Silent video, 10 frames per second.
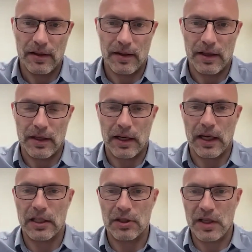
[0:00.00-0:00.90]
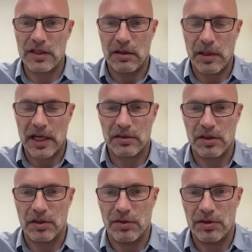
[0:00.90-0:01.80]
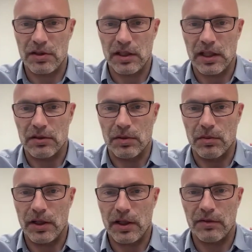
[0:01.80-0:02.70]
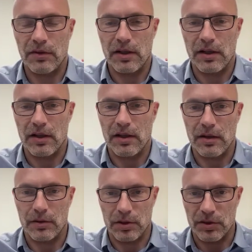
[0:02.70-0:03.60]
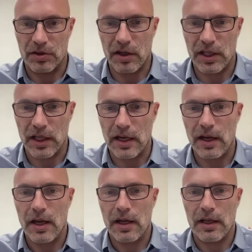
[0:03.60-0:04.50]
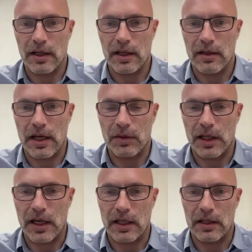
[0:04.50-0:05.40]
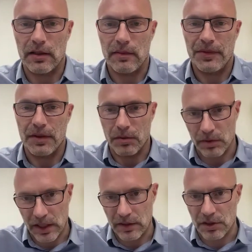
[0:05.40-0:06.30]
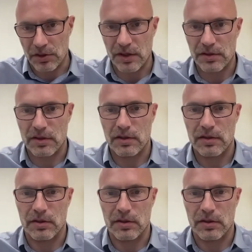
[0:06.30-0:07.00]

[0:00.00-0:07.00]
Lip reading: and I can trace that back to the university that you were working or you were studying at, and then that way I can, you know, get the trust.